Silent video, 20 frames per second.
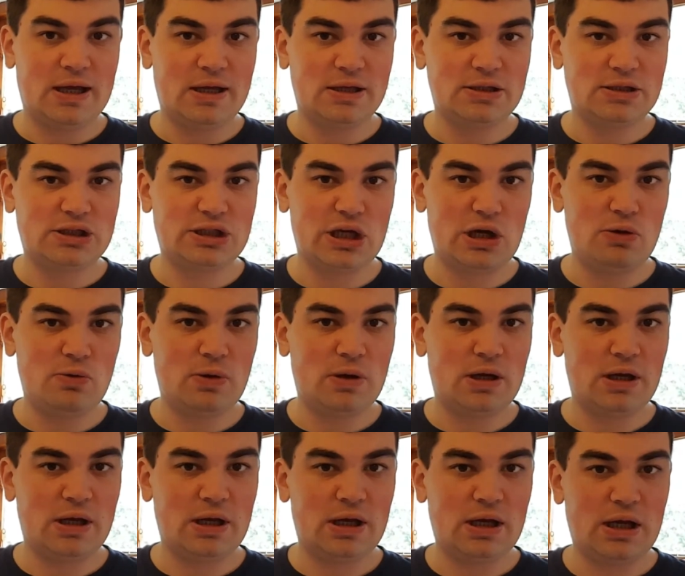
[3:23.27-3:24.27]

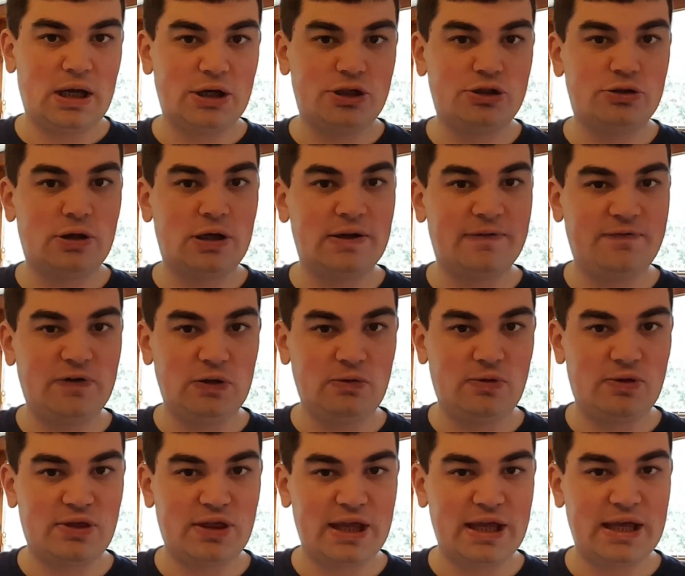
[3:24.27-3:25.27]
So I tried a few
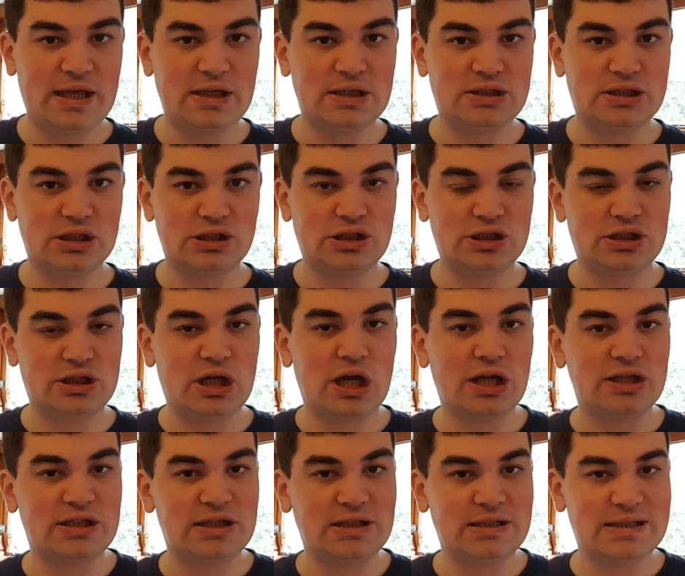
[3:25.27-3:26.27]
things such as
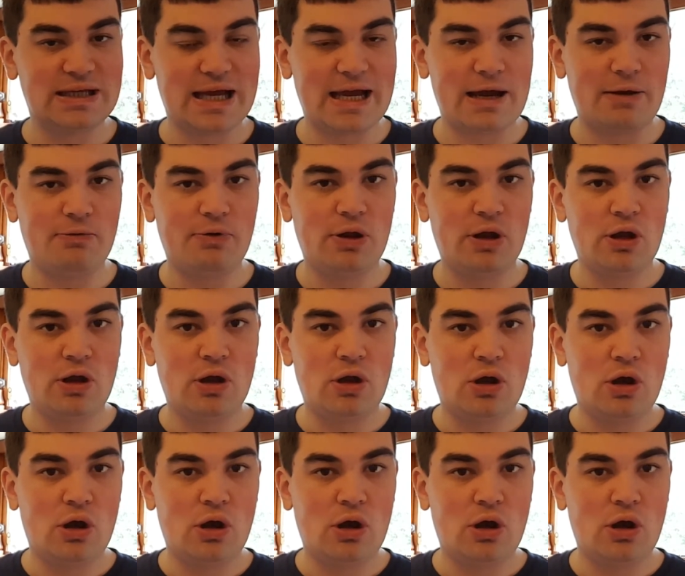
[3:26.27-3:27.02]
cutting down